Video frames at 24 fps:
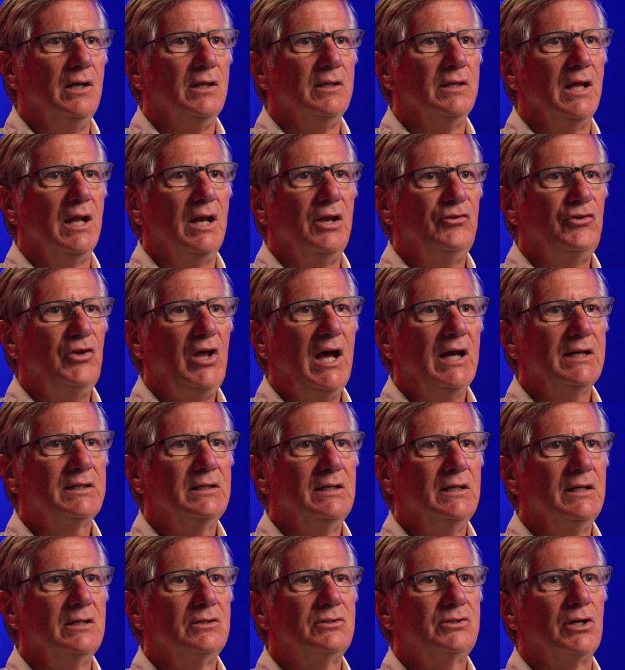that is
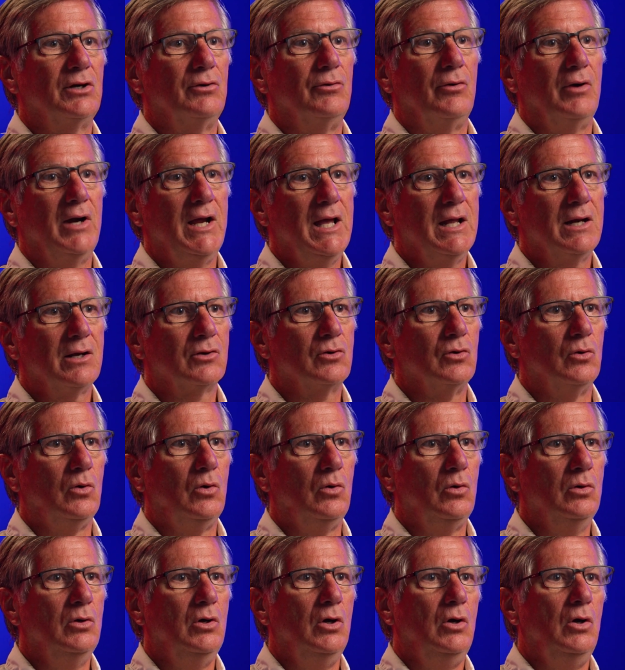acting
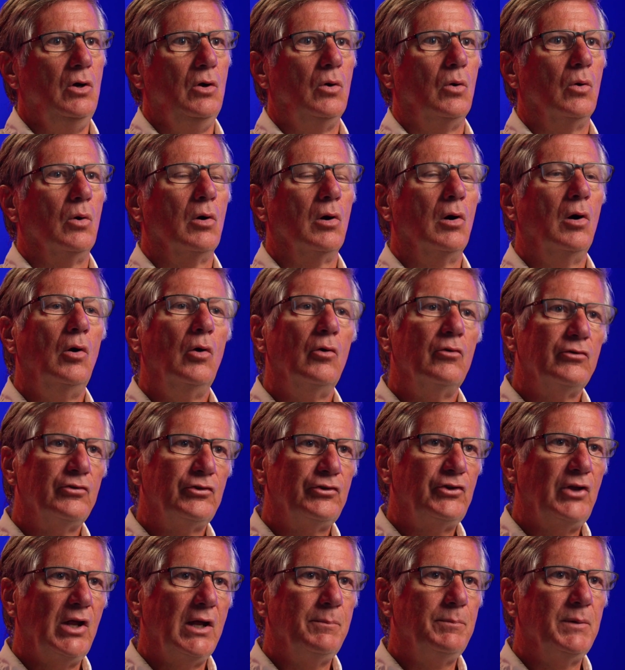tyrannical or
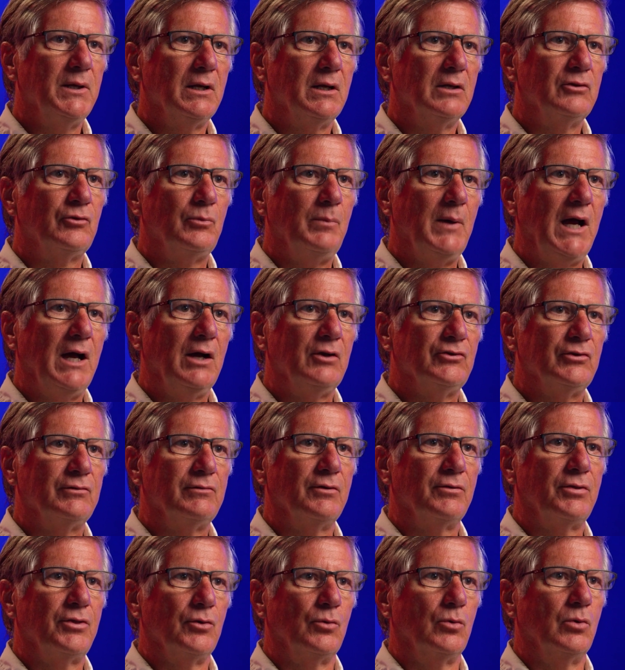overstepping his bounds of
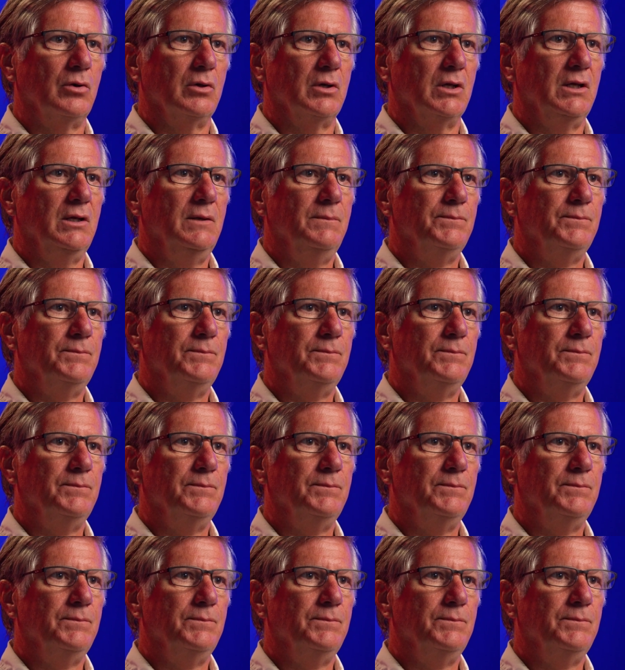authority.